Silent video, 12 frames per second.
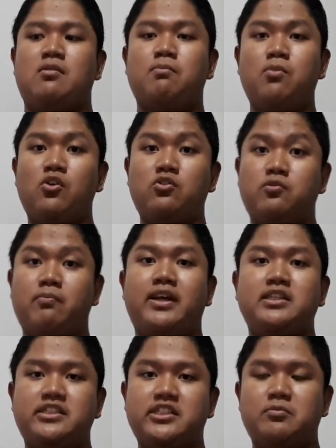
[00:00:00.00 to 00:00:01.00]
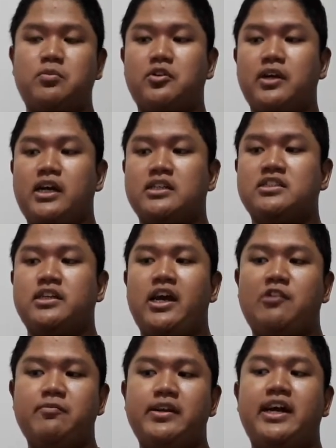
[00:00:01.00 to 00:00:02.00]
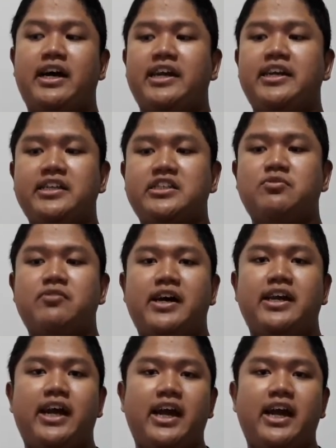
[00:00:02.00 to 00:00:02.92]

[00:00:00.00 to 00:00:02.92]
Both mentioned products have been identified